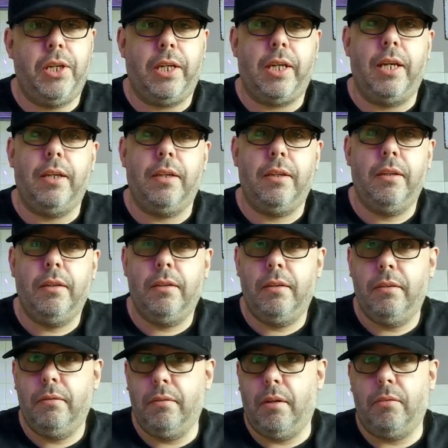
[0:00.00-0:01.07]
chicken,
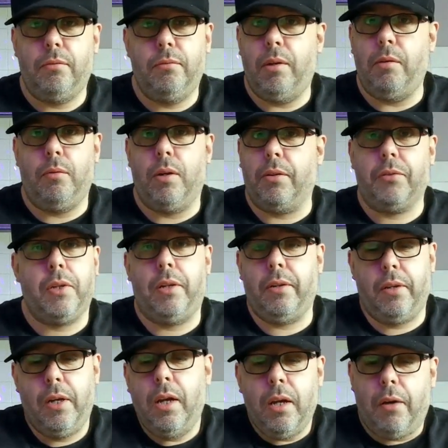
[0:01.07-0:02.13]

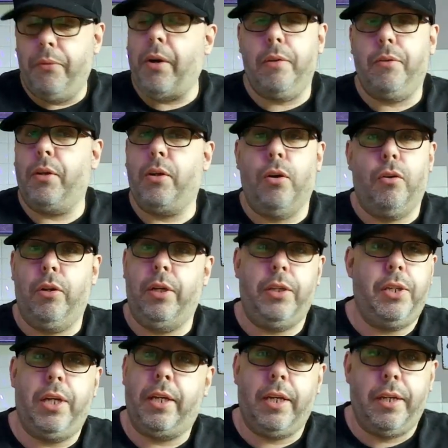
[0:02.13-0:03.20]
I'm not even calling
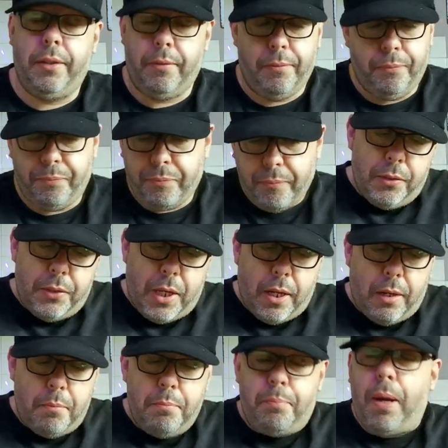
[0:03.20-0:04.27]
it chicken,
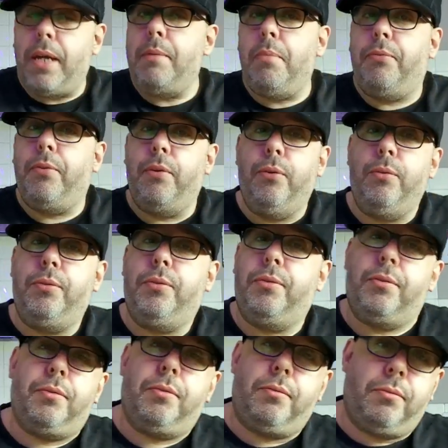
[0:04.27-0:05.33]
that baby food
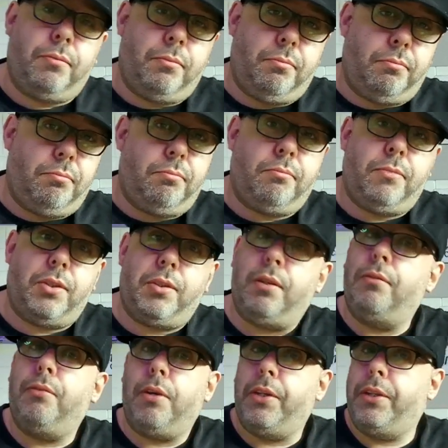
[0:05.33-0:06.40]

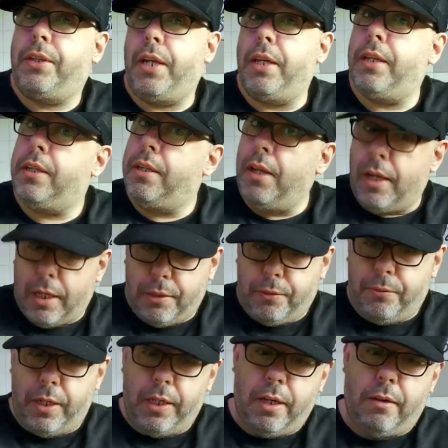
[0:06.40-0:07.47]
stuff I did the
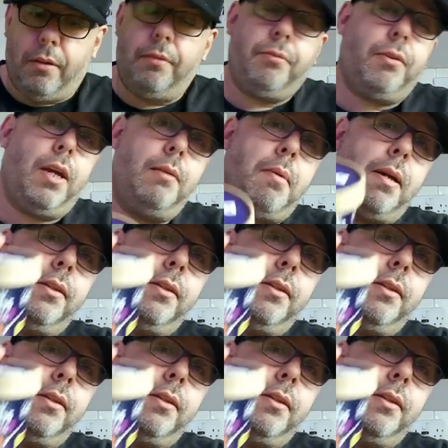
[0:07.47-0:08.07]
last video on Fray